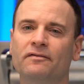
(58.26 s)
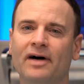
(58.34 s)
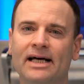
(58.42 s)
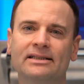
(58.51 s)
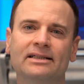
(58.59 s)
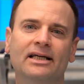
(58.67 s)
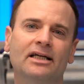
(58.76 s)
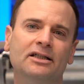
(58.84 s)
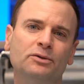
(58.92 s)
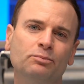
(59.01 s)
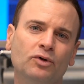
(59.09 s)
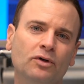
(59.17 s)

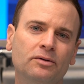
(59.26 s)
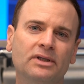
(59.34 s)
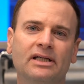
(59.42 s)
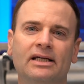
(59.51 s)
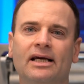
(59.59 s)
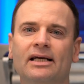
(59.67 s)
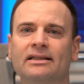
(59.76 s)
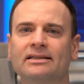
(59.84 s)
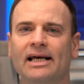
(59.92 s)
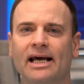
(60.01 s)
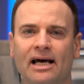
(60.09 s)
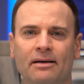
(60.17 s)
phytase, protease,
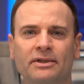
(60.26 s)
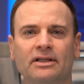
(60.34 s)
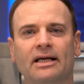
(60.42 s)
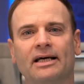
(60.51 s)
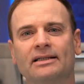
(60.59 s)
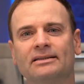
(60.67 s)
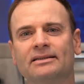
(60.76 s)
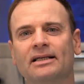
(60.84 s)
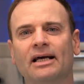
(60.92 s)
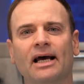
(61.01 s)
amylase.